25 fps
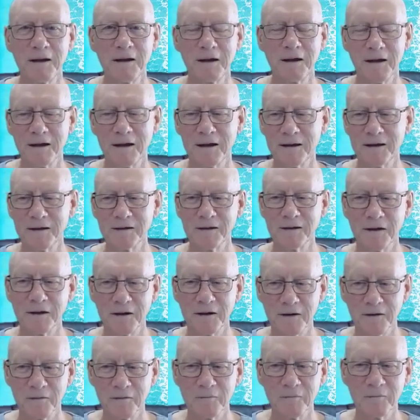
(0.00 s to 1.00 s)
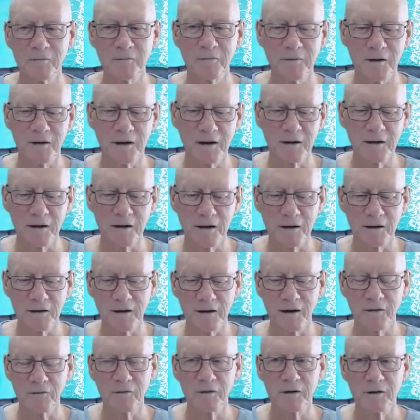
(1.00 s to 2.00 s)

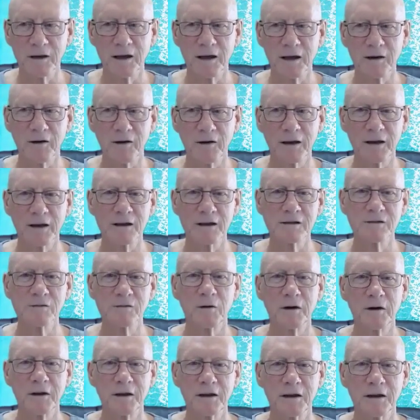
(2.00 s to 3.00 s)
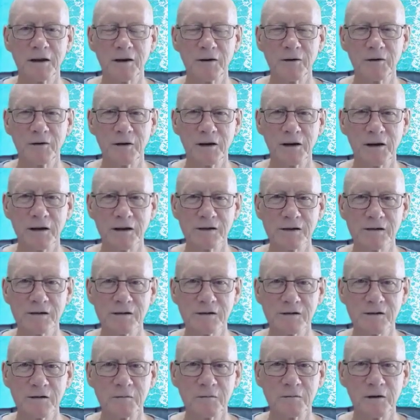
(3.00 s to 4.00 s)
they forget, I guess, why they're here and the
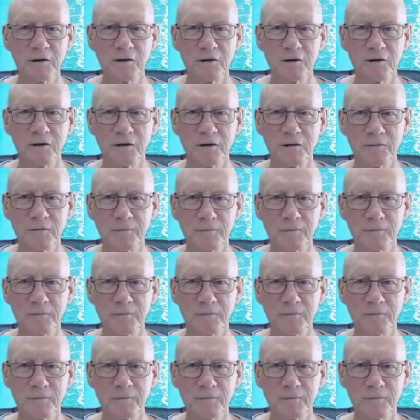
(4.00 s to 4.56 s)
lessons to be learned.